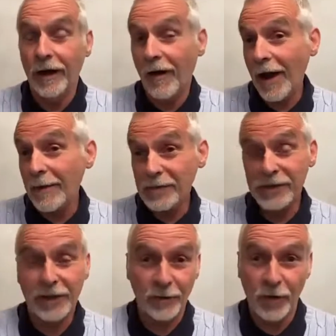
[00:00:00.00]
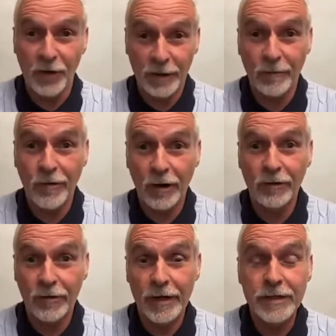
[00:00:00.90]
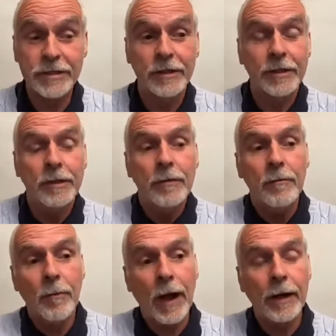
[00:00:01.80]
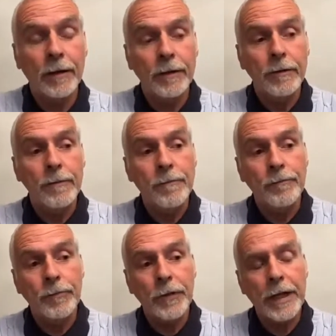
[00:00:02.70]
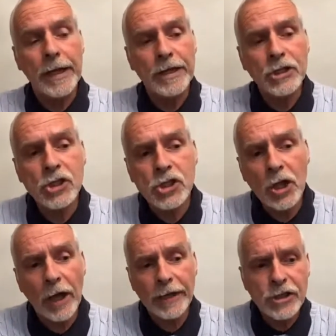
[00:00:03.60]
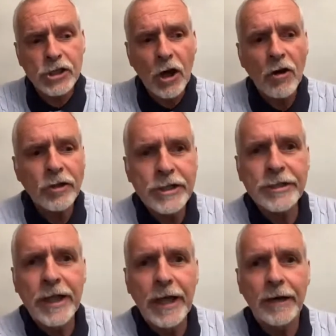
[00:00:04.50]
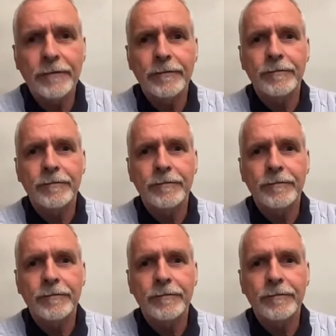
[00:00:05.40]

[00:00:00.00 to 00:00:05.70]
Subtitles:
I am still a work in progress, but it started there.